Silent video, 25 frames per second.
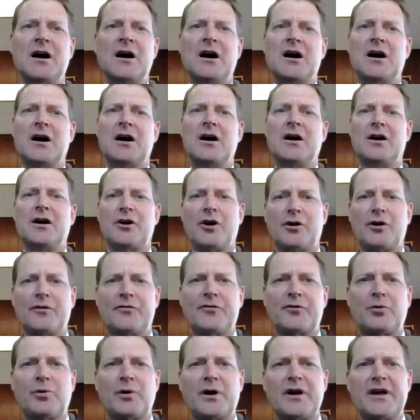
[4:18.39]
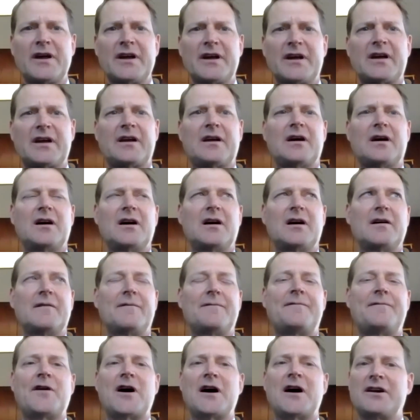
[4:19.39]
earthquake,
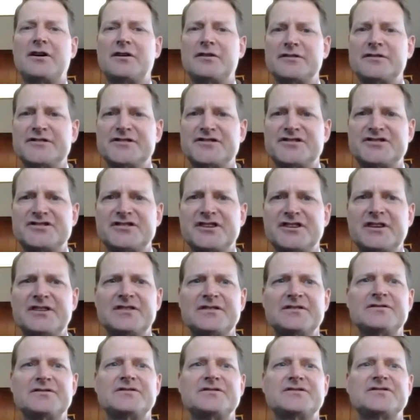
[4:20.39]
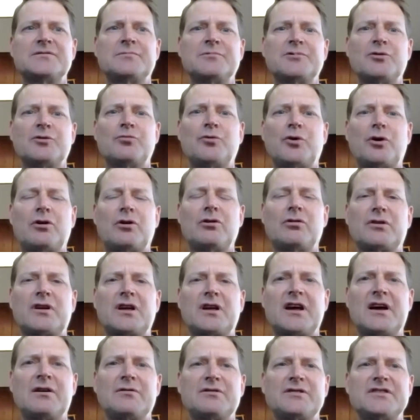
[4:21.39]
fires in some of the rural
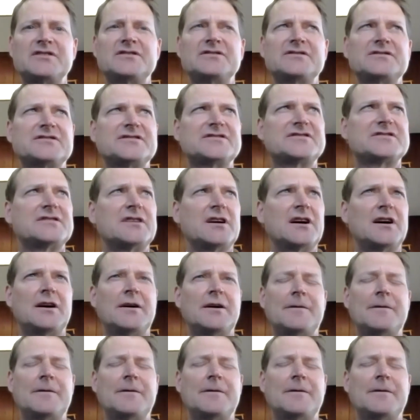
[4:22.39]
counties.